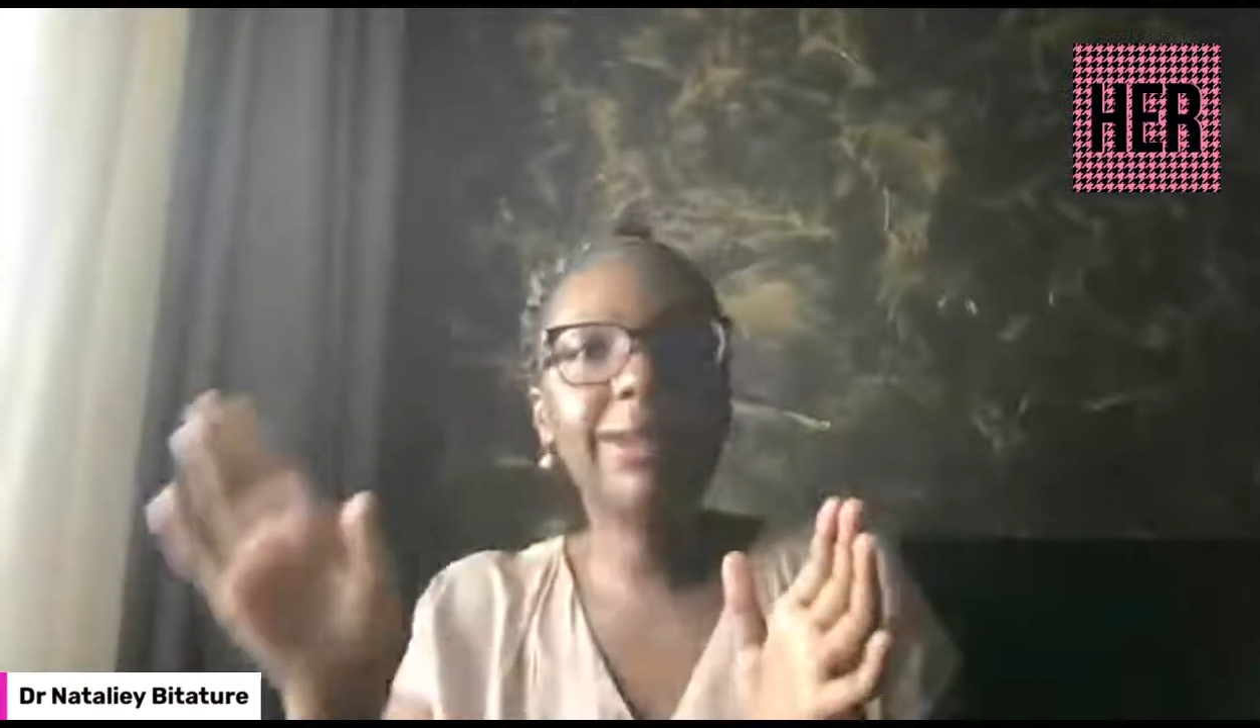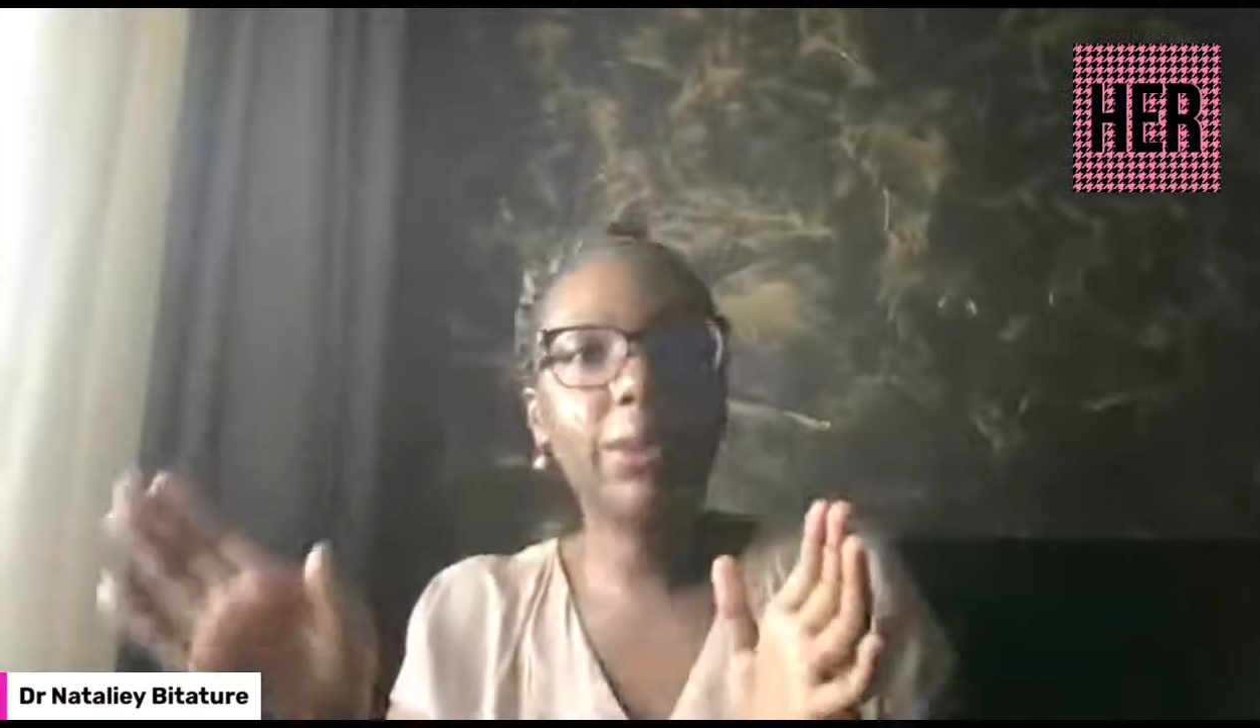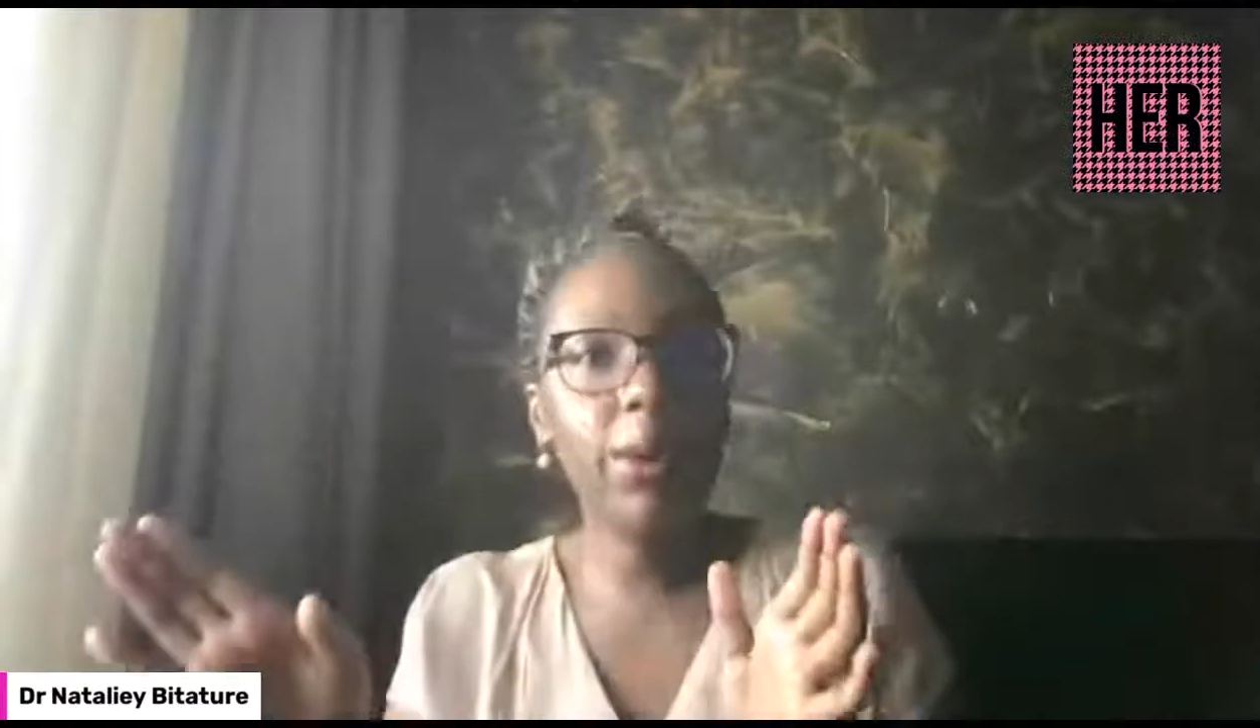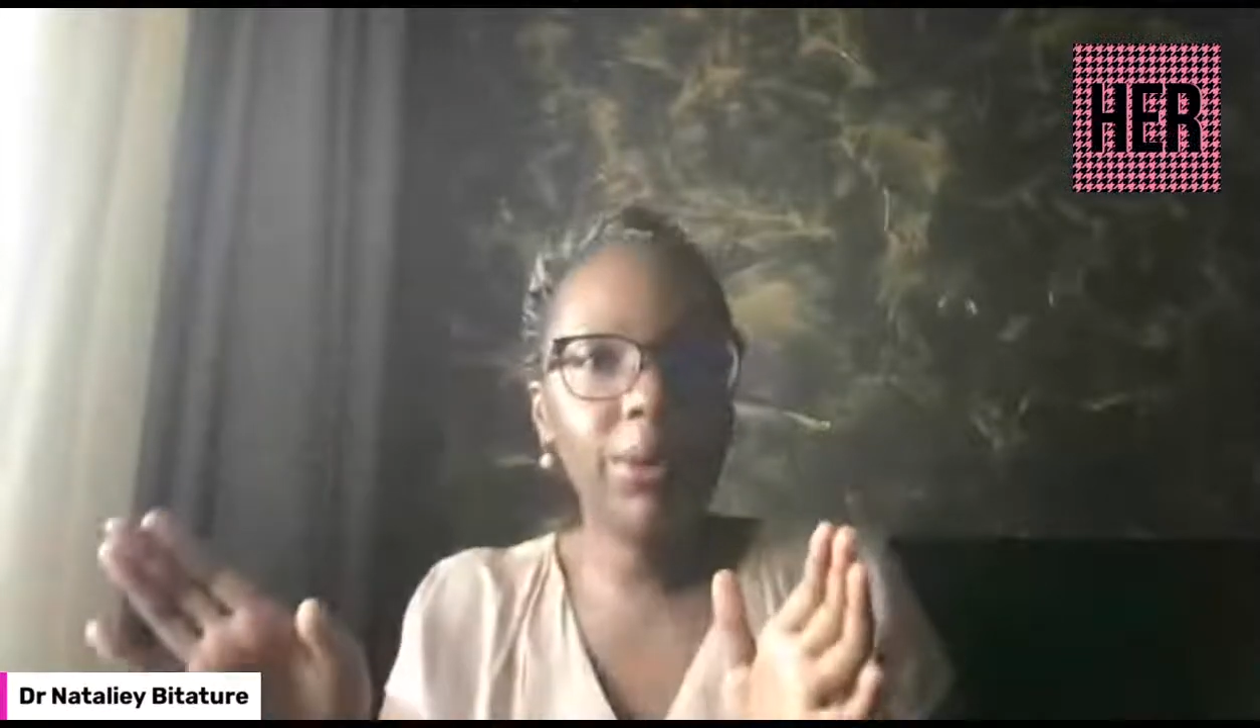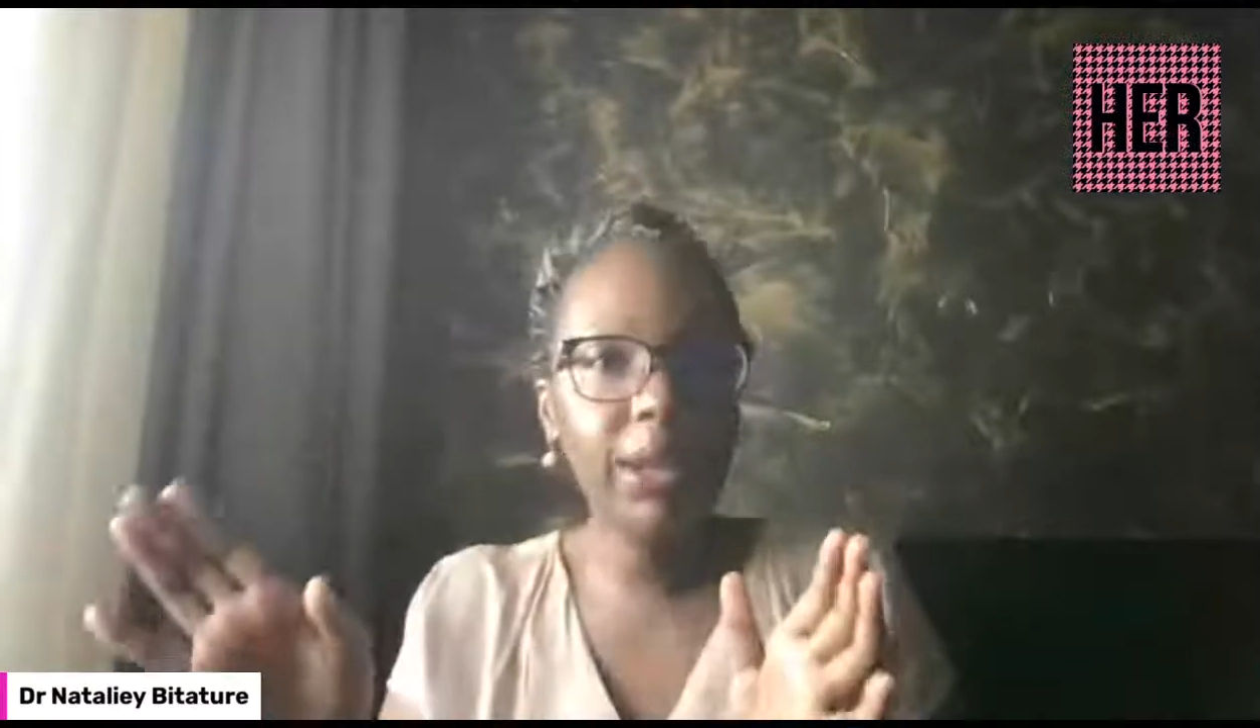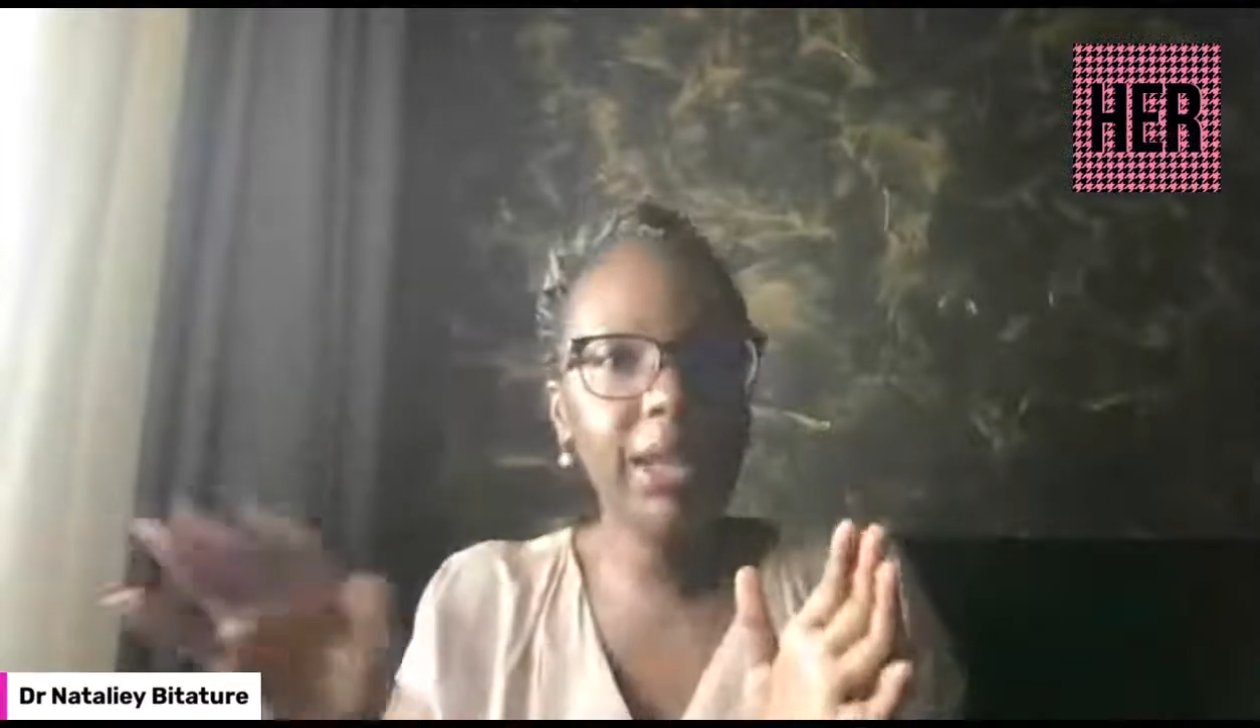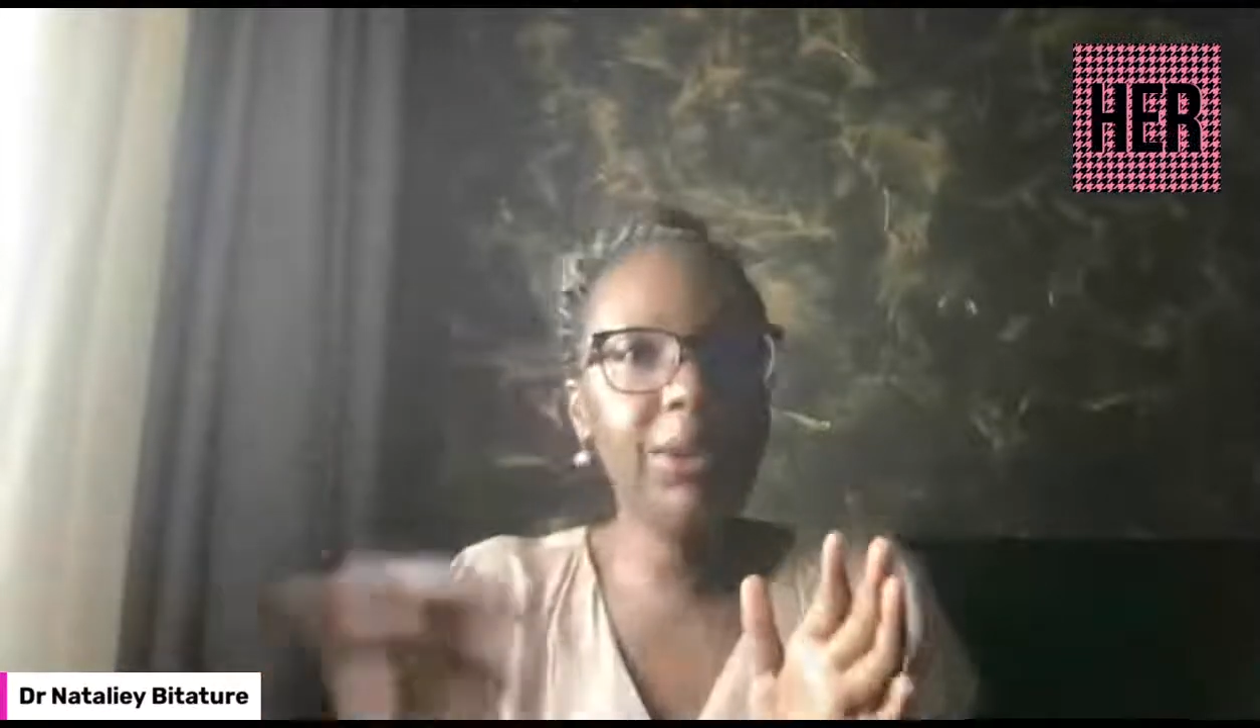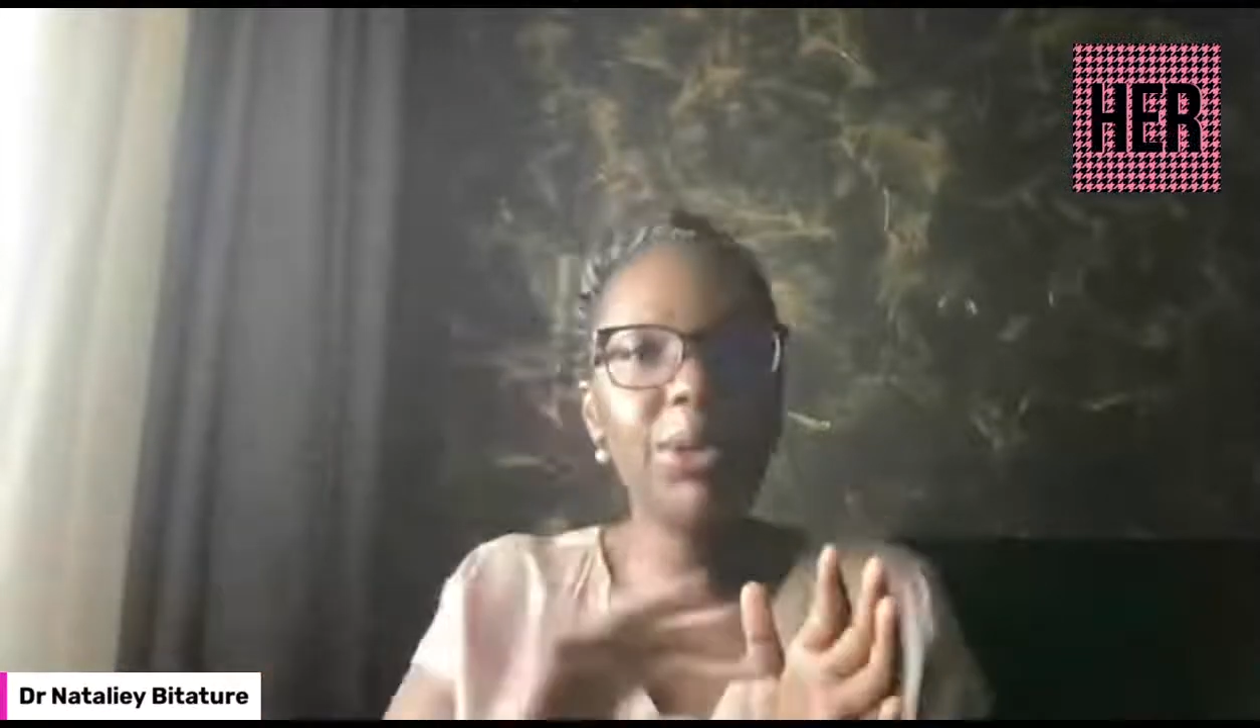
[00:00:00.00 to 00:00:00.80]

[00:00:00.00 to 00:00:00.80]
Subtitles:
growing,